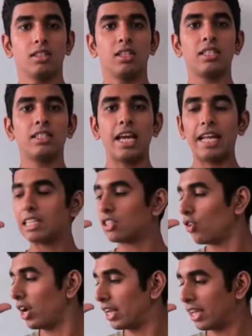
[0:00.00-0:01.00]
just stand
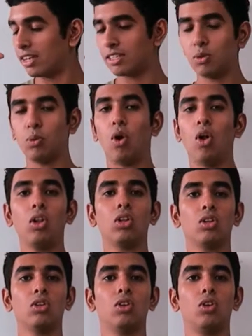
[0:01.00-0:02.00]
straight against the
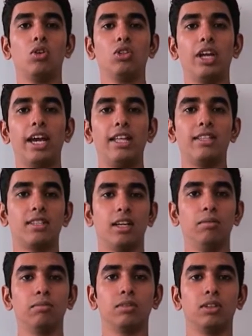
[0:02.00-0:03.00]
wall, hold your hands
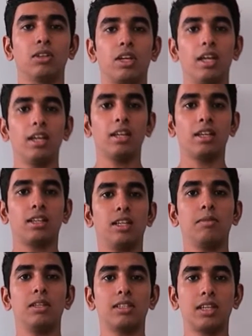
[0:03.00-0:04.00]
up. Okay,
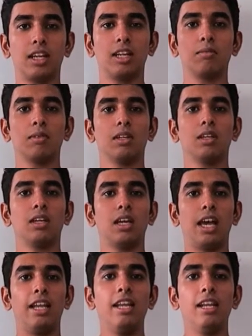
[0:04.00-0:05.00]
let me stand up,
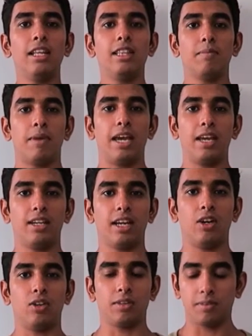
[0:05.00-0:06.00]
and then let them hang
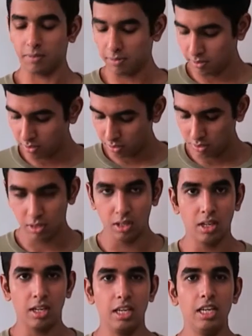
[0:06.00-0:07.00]
down.
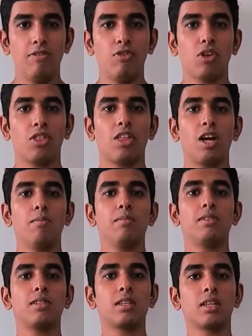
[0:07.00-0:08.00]
If your
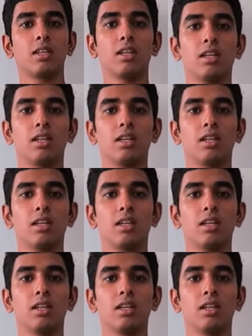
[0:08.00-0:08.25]
thumbs